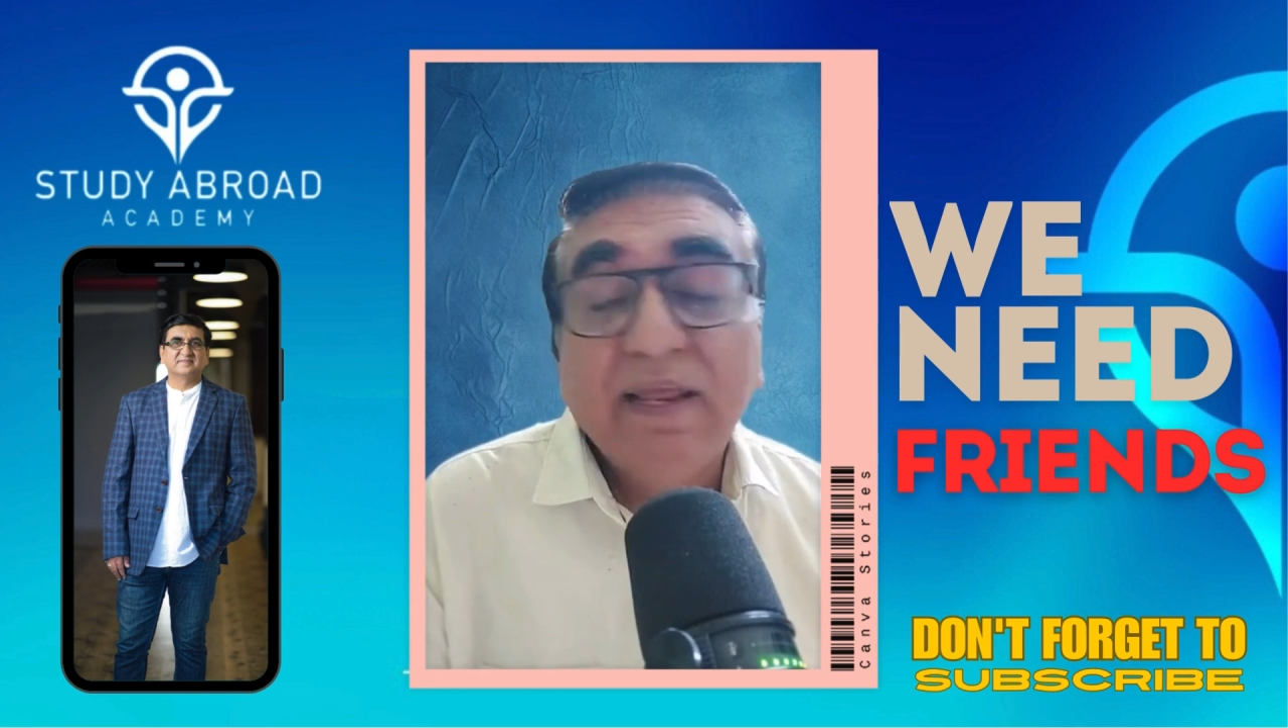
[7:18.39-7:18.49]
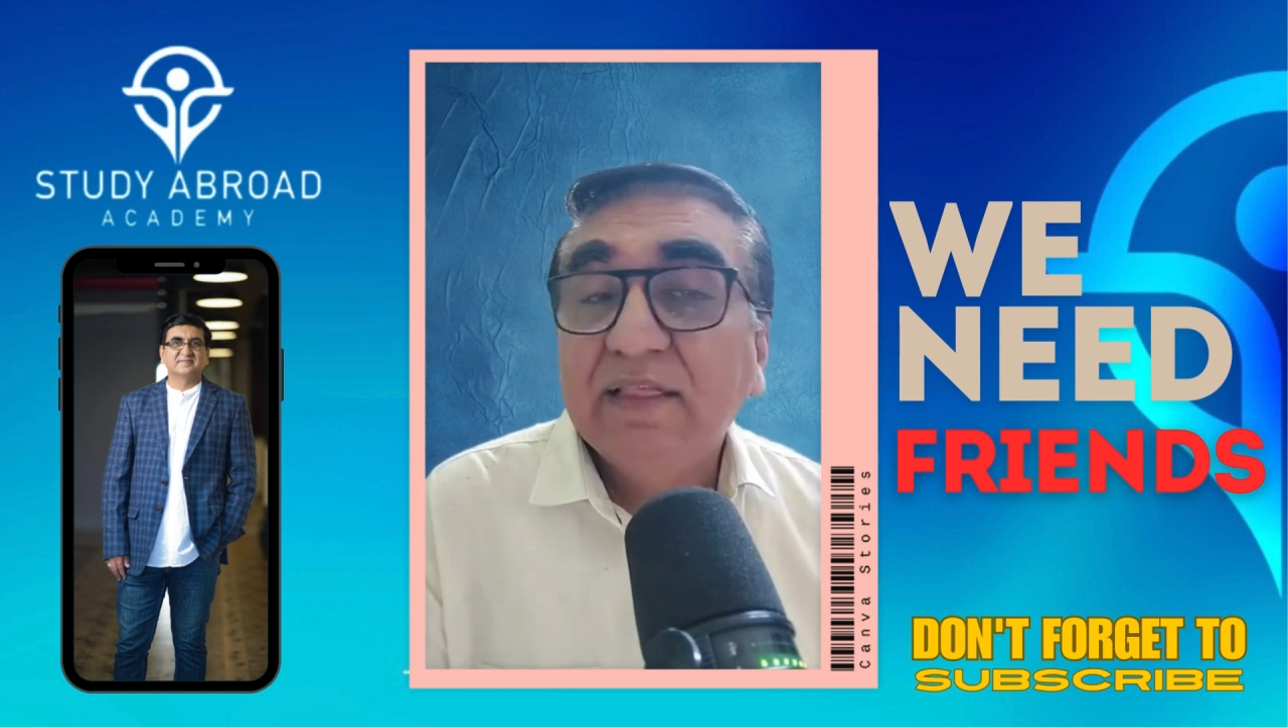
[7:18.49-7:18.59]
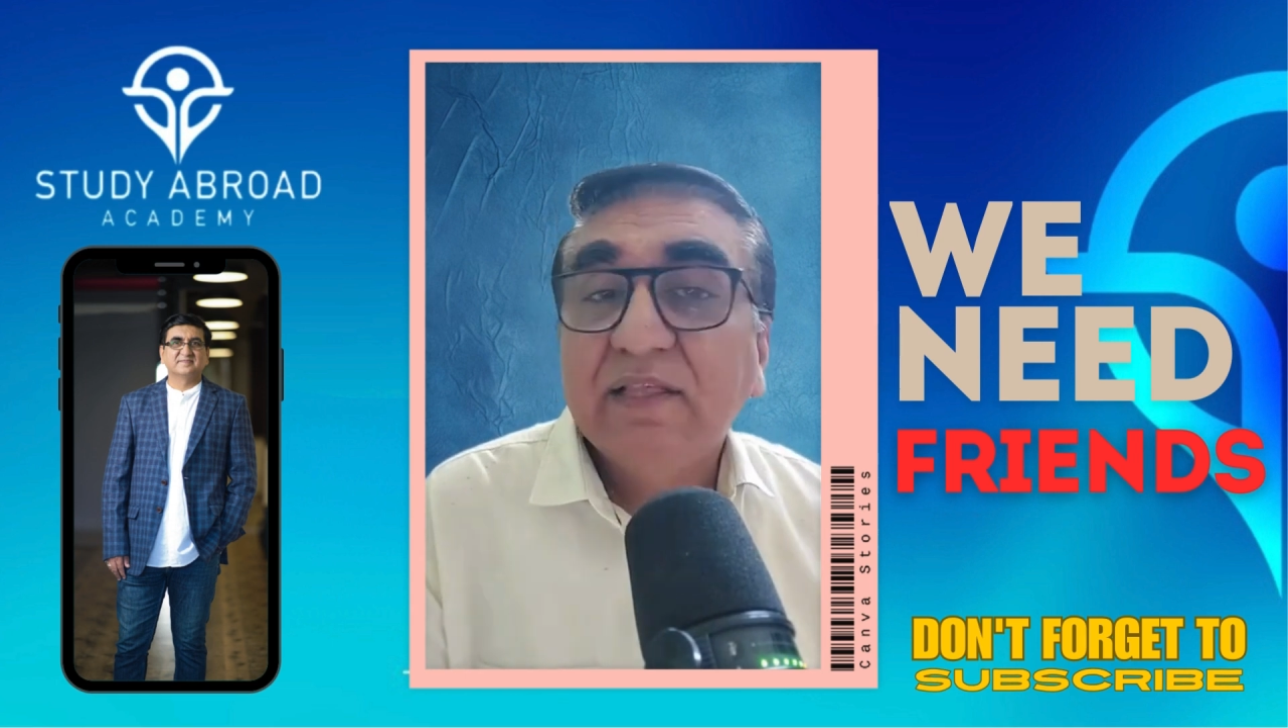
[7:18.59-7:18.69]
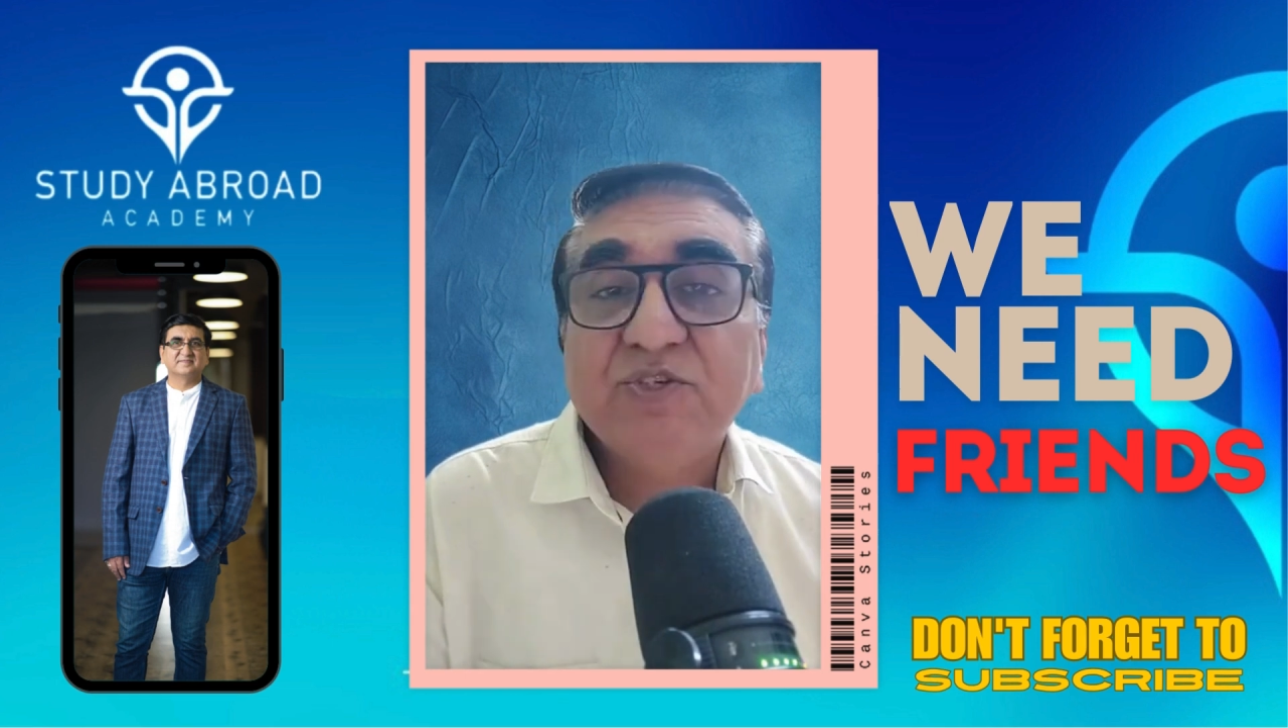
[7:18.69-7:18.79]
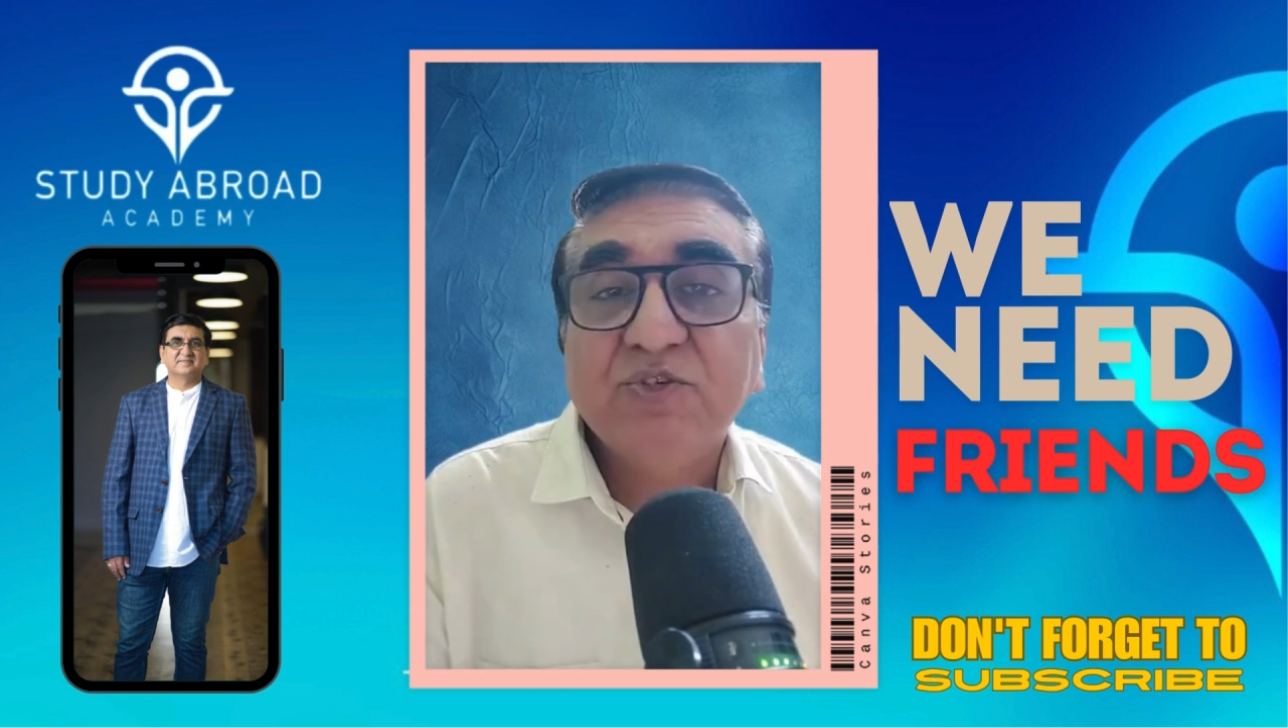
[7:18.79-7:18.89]

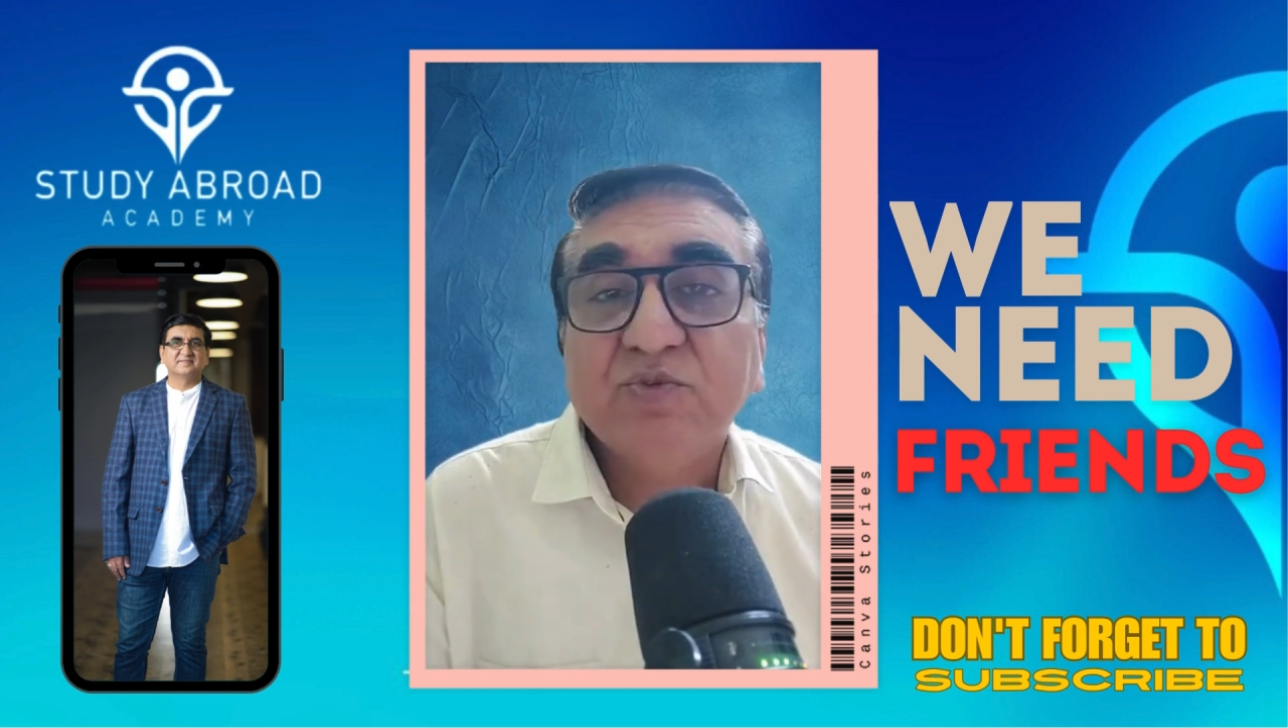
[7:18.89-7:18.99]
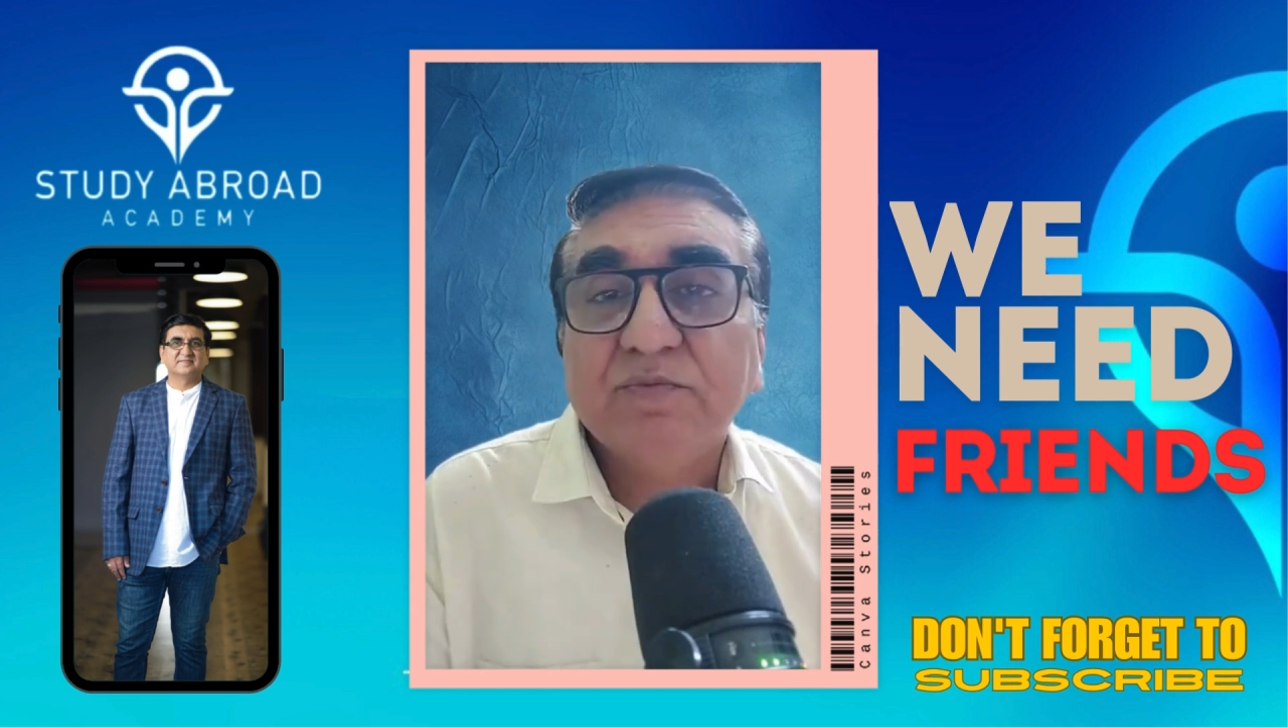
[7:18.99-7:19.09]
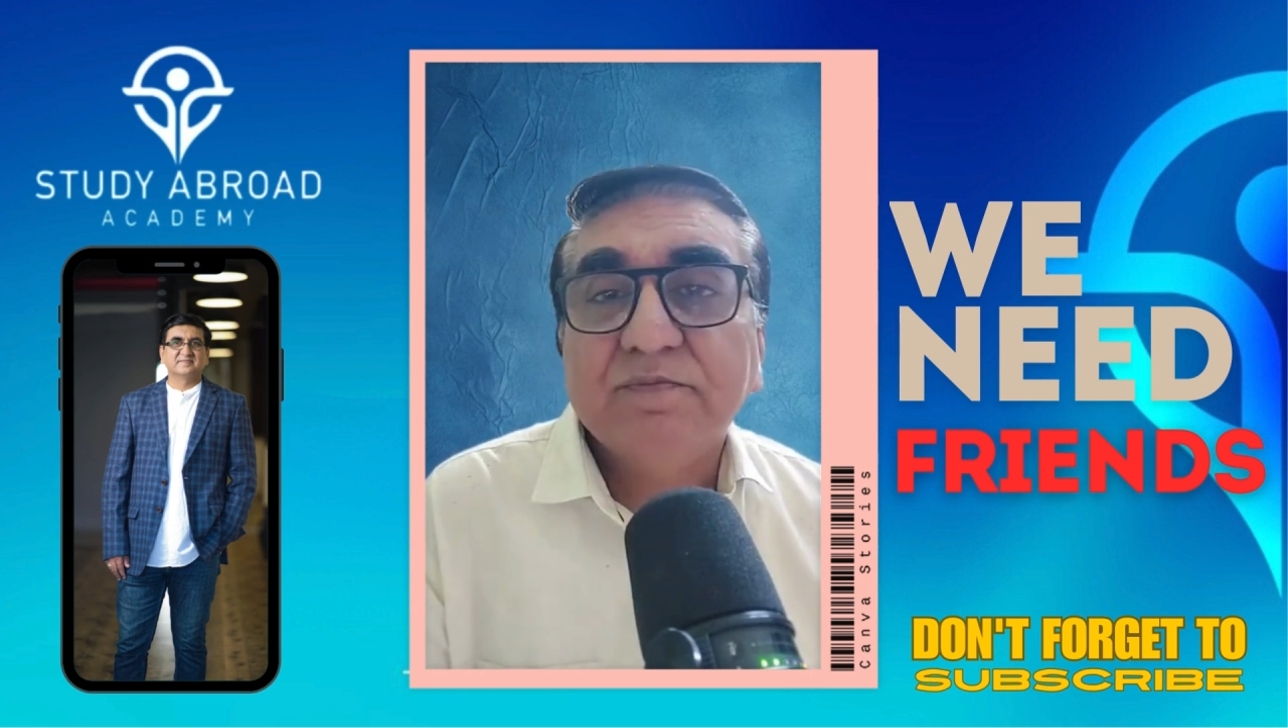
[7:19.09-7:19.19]
health issue.